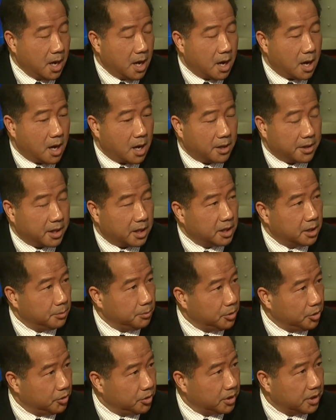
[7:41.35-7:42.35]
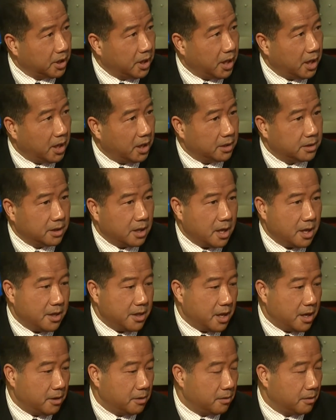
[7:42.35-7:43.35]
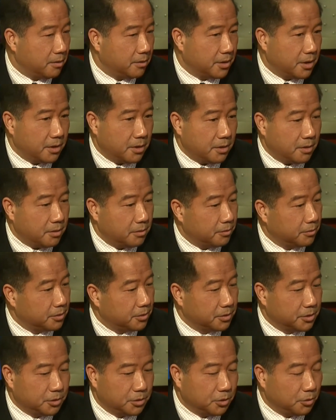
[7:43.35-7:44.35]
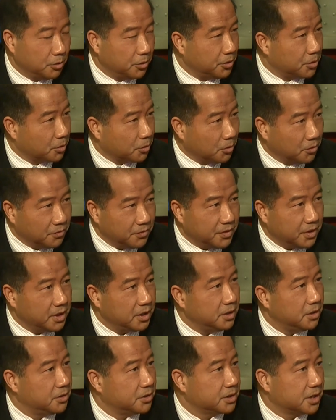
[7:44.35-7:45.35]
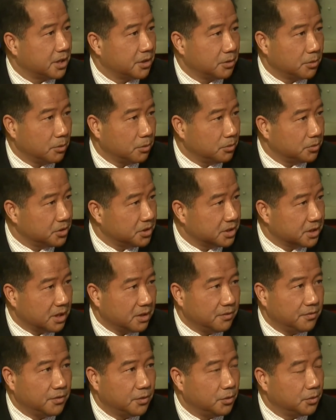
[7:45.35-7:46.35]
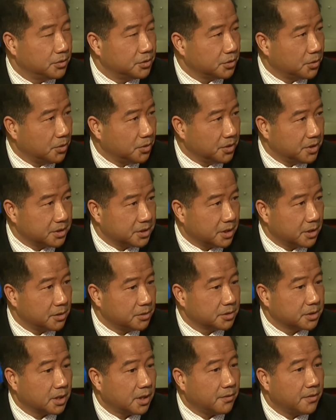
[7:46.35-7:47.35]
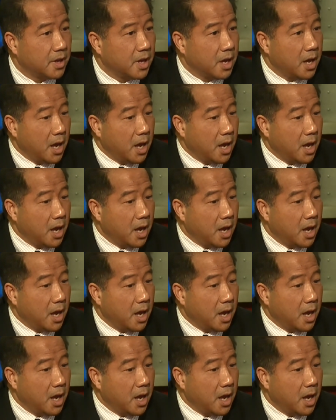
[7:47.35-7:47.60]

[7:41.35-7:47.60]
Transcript: Uh, they communicate, they're, they're doing their own videos on their own cell phones, all this other stuff.